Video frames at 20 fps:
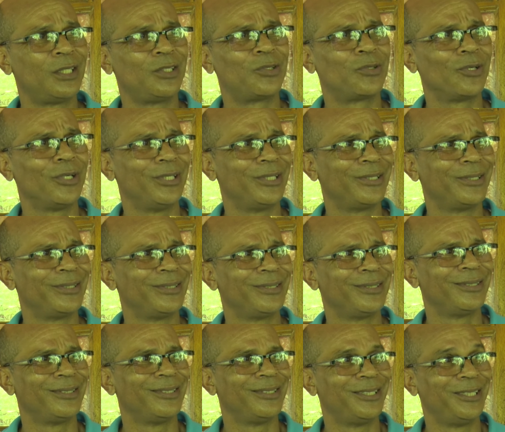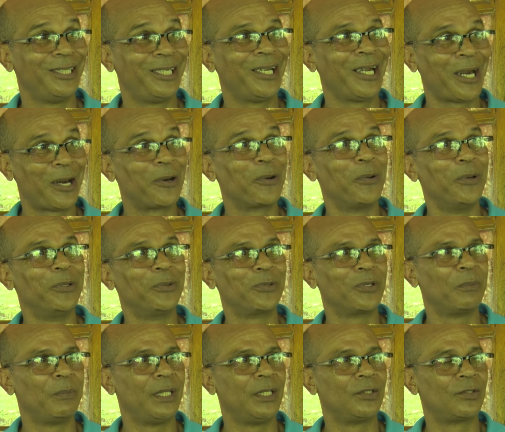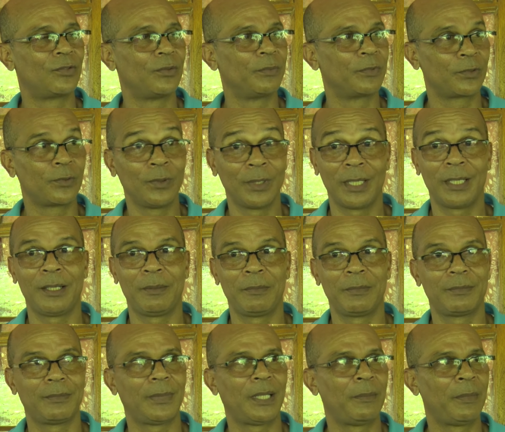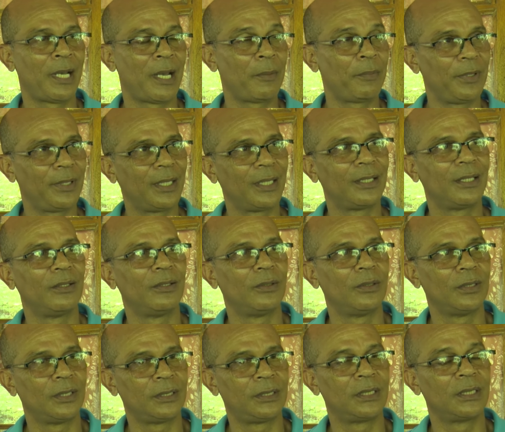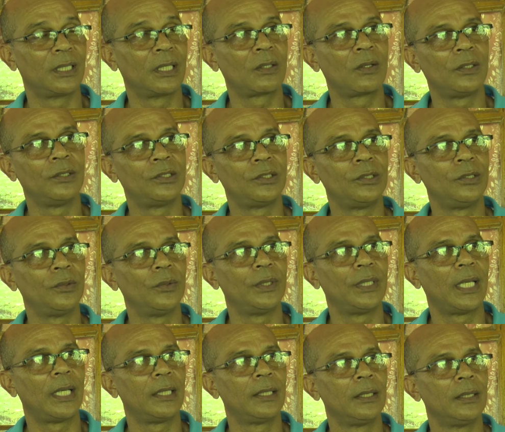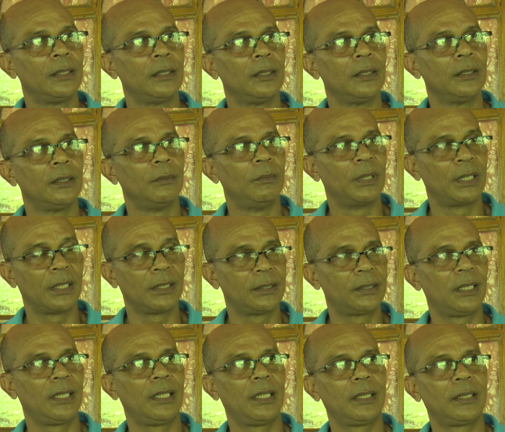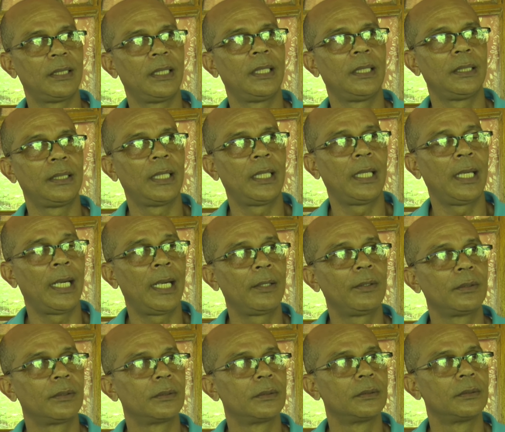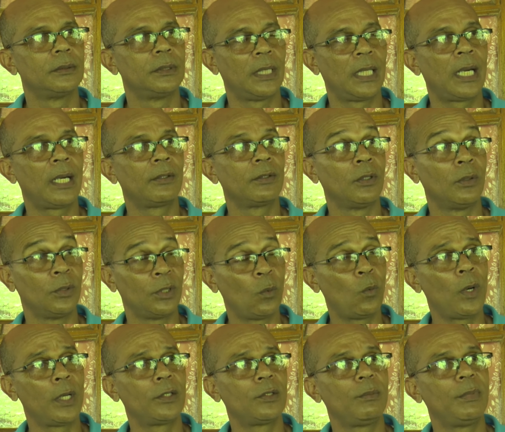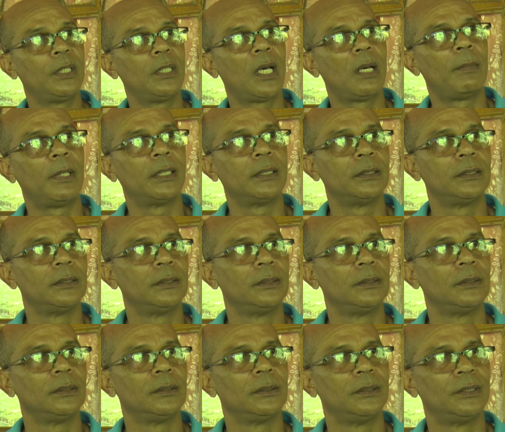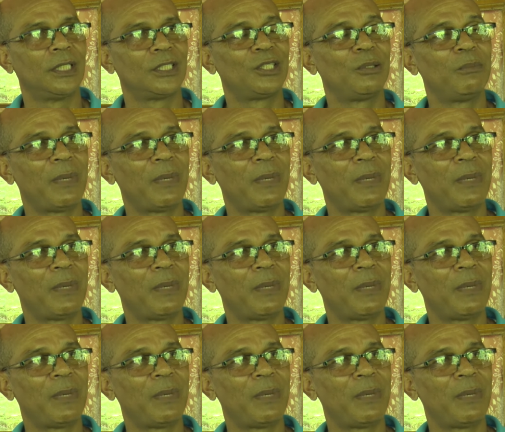the train, they are going to the mainstream school, and I'm happy, and I think they continue with that. Because they are normal. They want to be normal. Just